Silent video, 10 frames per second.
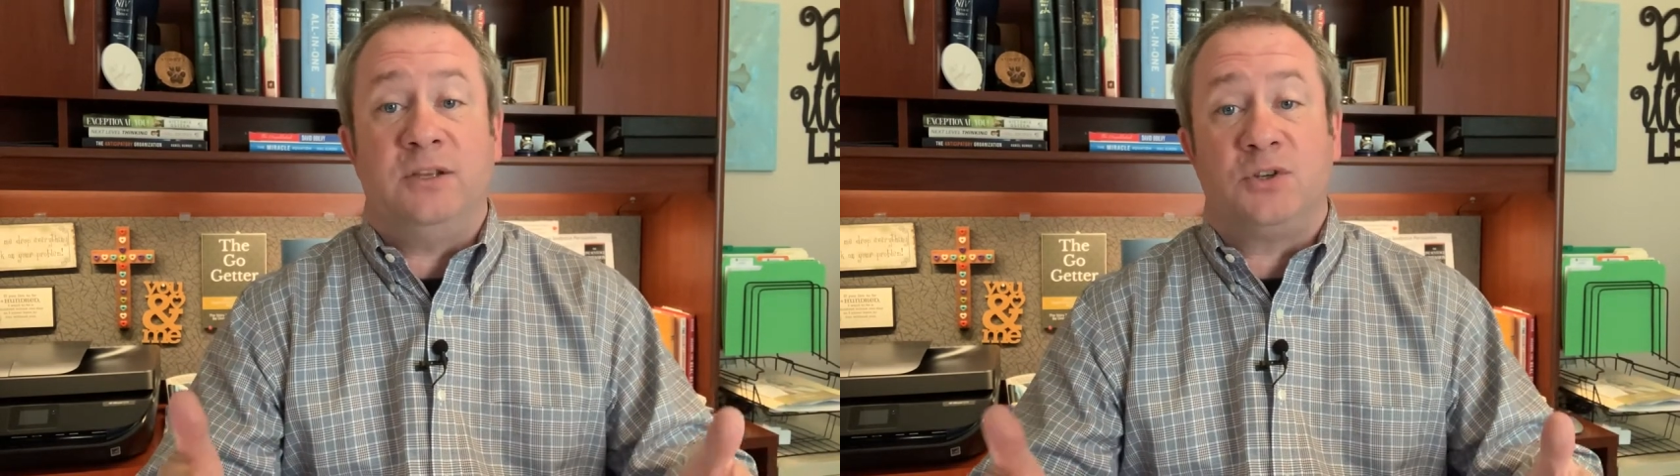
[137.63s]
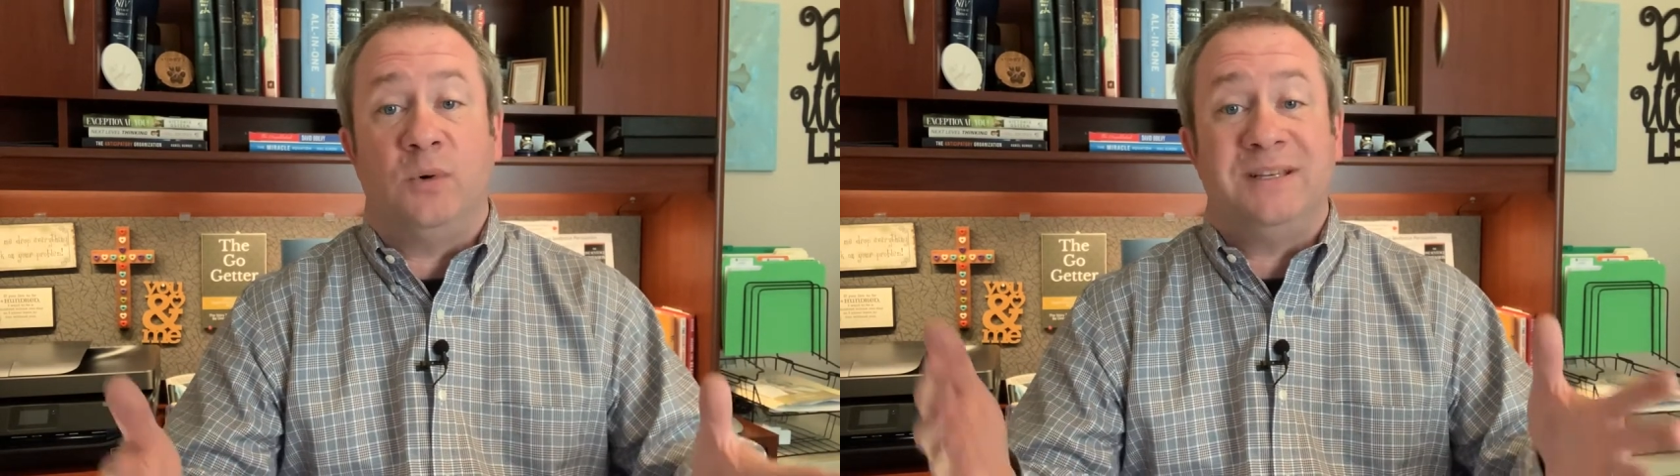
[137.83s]

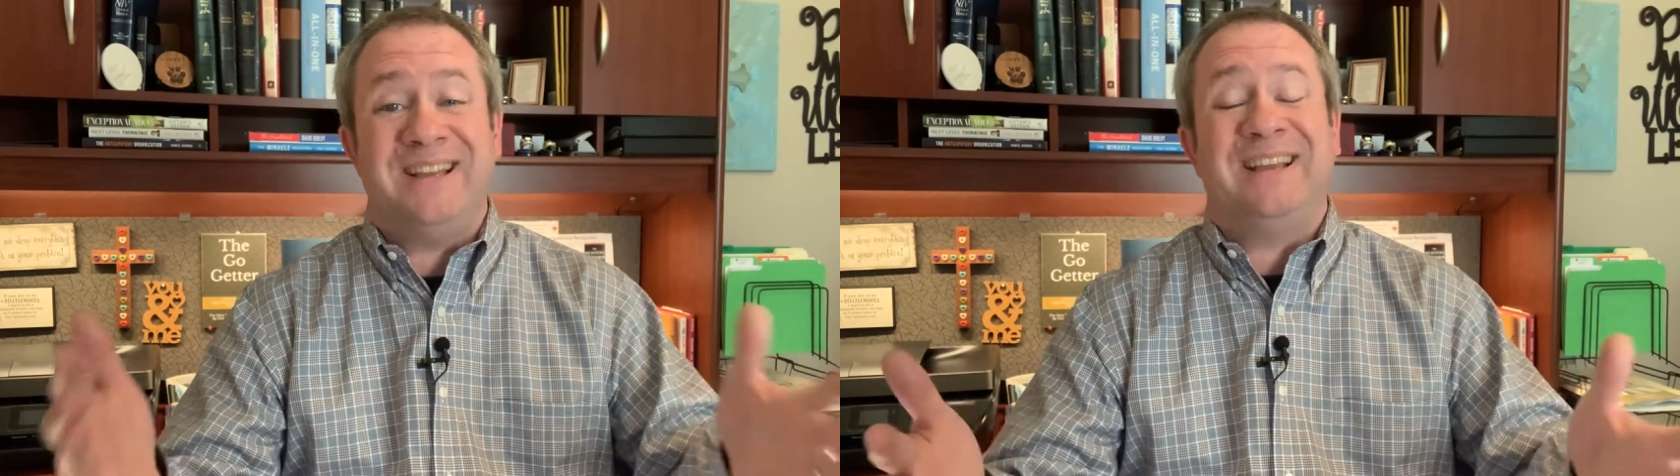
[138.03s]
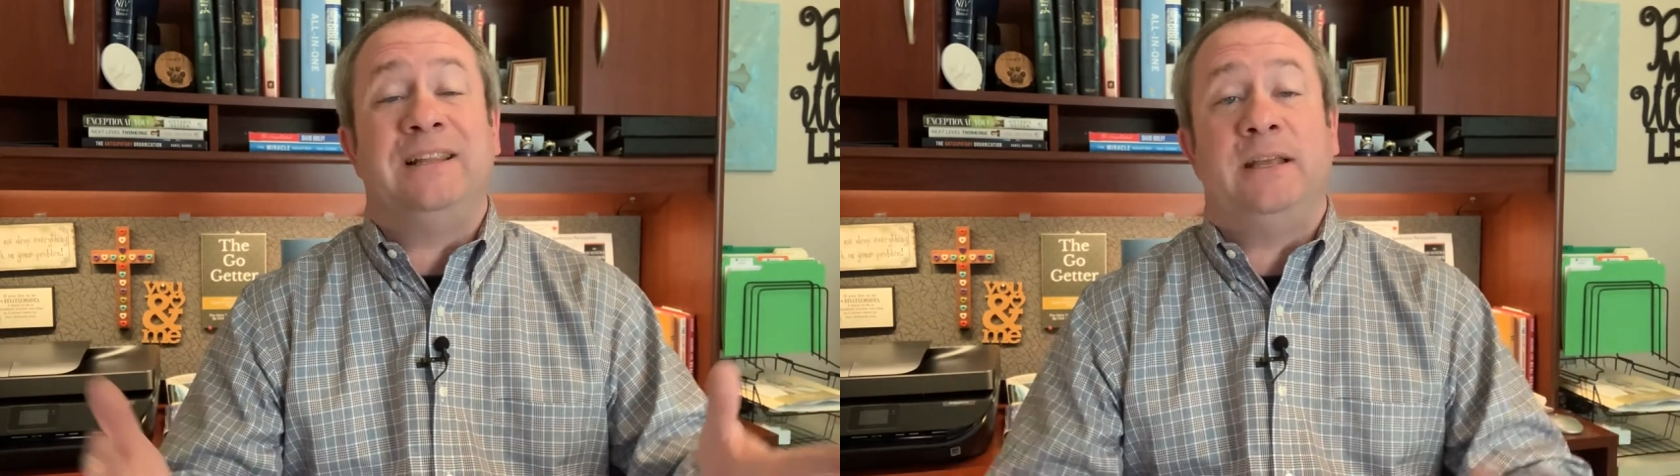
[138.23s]
So a
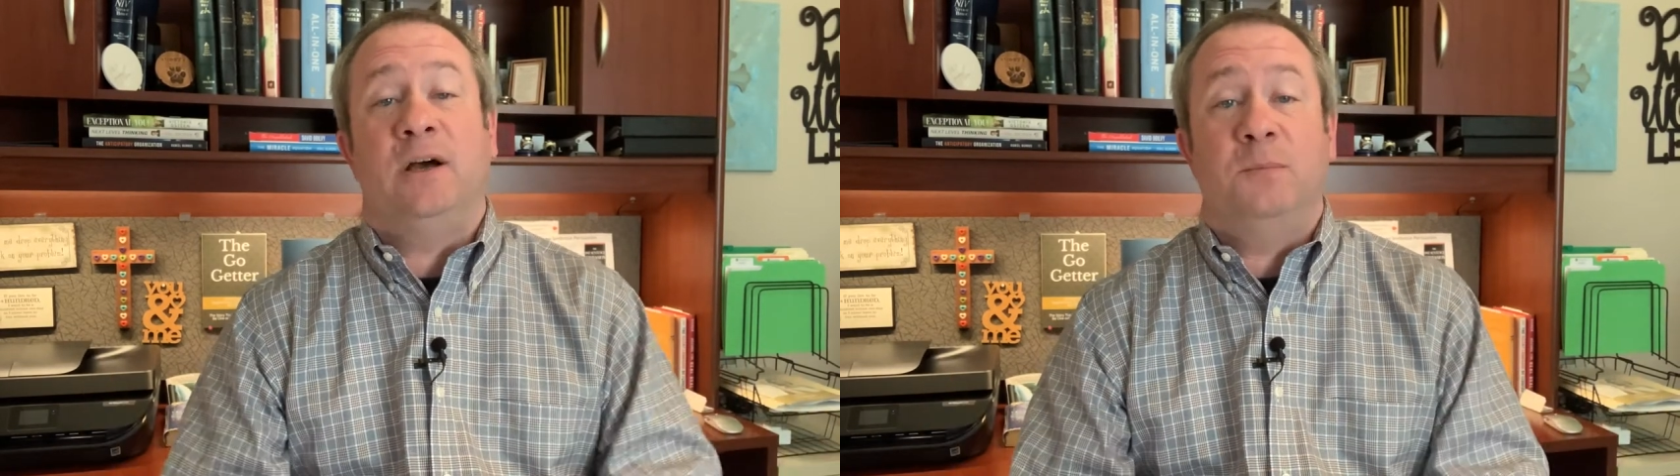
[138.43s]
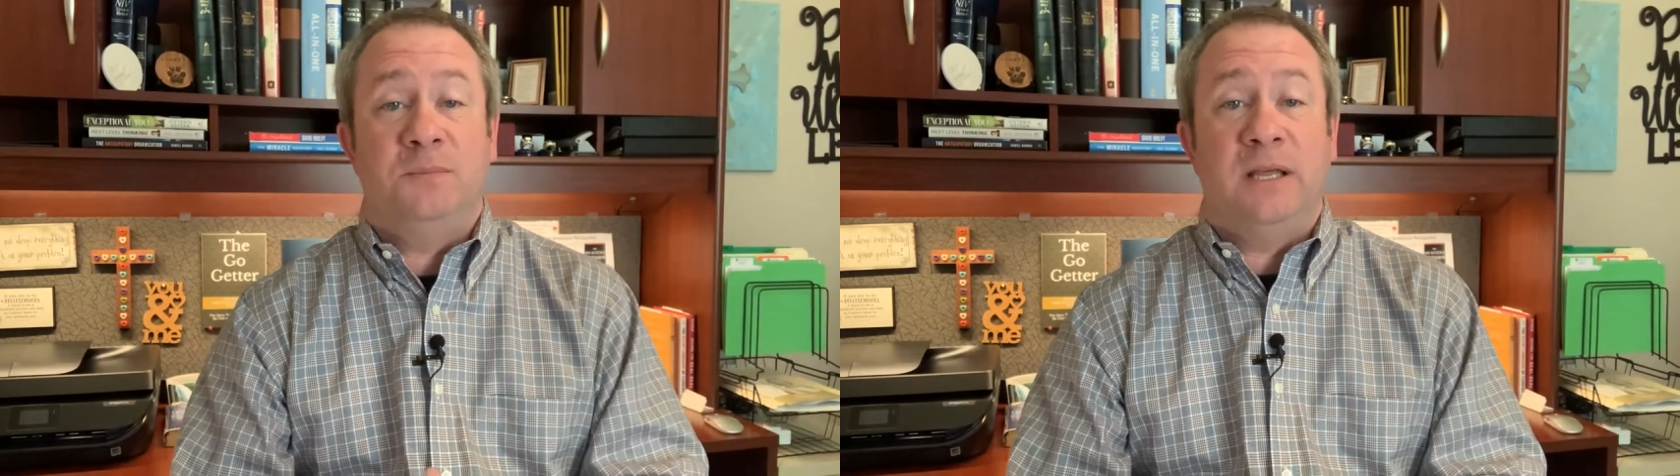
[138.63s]
daily
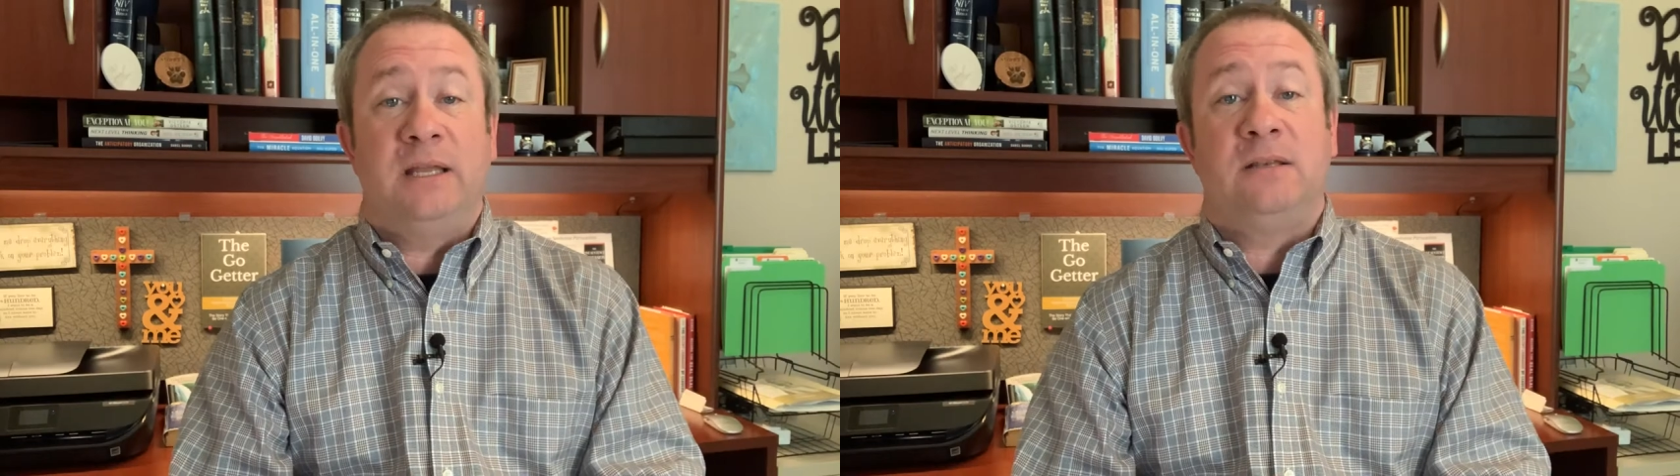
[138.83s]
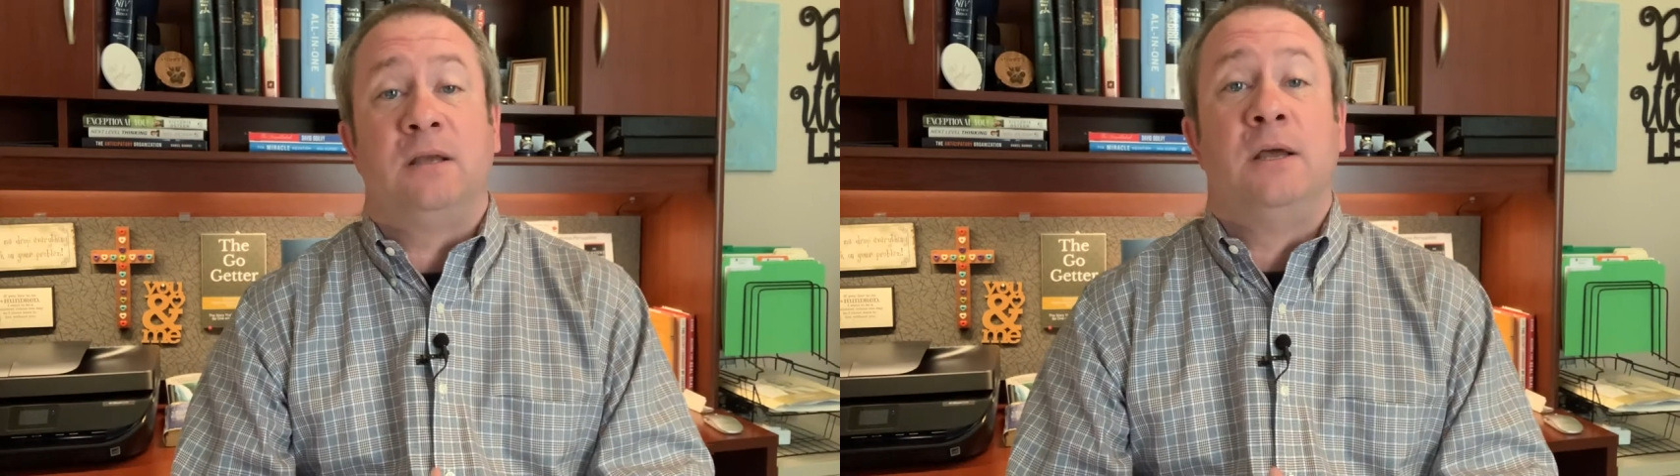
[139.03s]

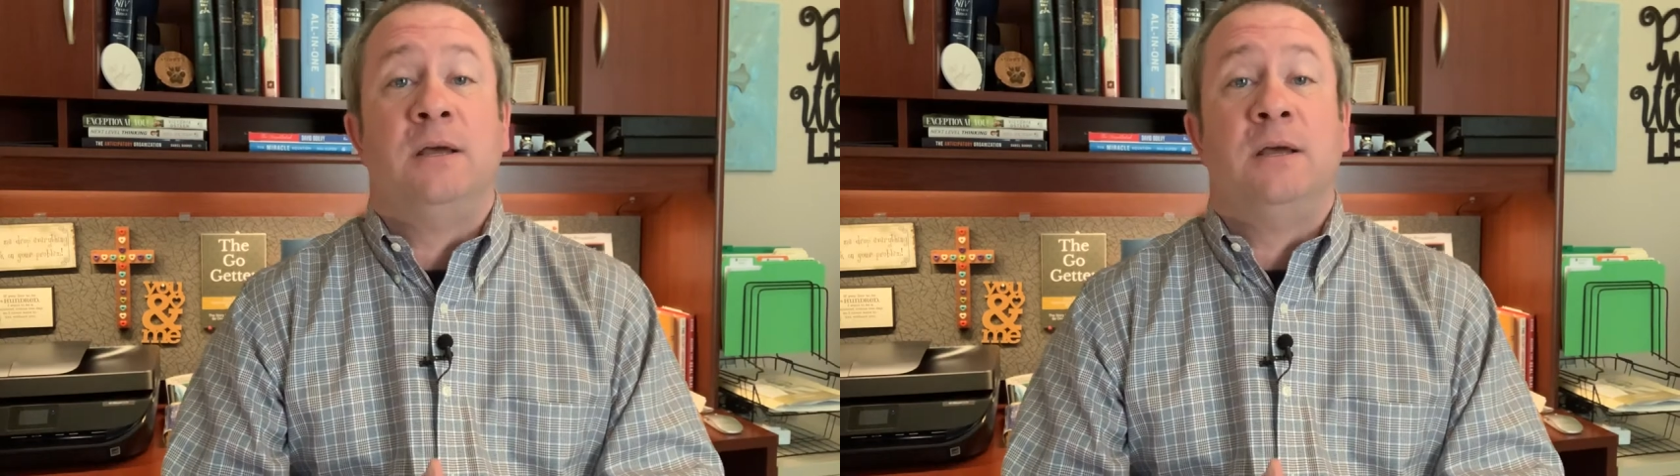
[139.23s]
update